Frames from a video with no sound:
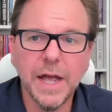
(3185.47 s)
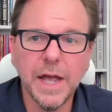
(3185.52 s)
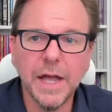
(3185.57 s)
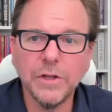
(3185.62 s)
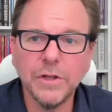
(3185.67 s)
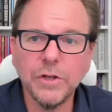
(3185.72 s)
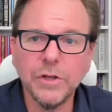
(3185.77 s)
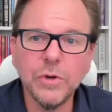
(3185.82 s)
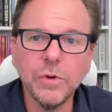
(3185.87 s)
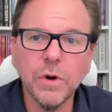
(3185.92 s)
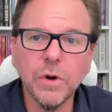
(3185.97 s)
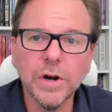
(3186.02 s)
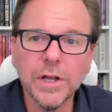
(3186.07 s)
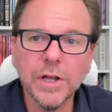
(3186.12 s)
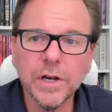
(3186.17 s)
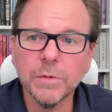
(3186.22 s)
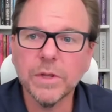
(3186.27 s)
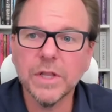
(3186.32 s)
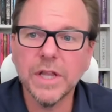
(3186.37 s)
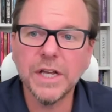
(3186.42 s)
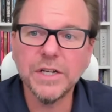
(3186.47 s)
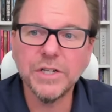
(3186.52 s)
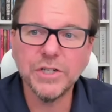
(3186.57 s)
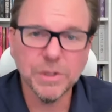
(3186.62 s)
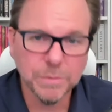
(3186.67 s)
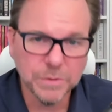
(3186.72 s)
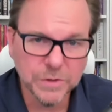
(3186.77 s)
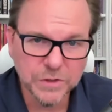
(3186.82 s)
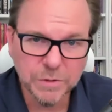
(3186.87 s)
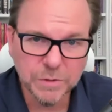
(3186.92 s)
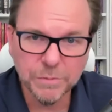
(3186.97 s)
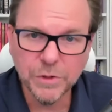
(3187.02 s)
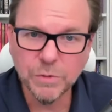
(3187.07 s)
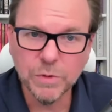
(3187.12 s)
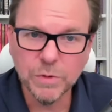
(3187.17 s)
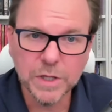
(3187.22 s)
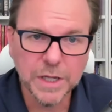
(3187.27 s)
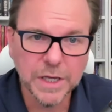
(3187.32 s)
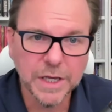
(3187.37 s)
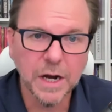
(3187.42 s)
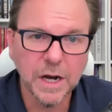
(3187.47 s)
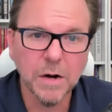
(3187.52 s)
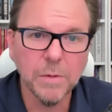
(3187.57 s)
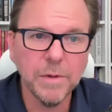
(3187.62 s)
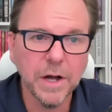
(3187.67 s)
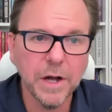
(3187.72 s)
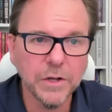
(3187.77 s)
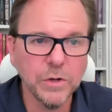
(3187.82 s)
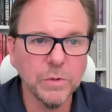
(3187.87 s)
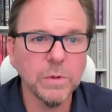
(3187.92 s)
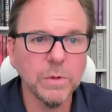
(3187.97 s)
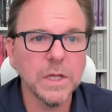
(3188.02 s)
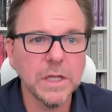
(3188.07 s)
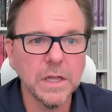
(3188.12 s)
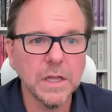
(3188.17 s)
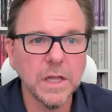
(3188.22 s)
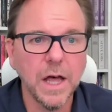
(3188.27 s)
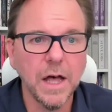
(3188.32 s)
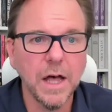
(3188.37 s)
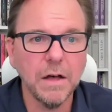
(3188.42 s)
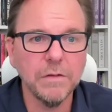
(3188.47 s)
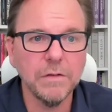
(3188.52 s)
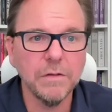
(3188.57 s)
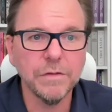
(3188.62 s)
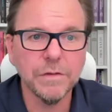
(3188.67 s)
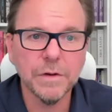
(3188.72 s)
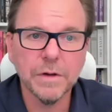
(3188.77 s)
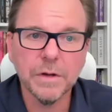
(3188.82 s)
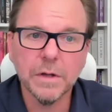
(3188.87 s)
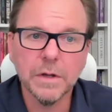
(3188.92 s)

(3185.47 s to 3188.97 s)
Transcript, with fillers: and you are in a relationship with someone you really care about and you really love,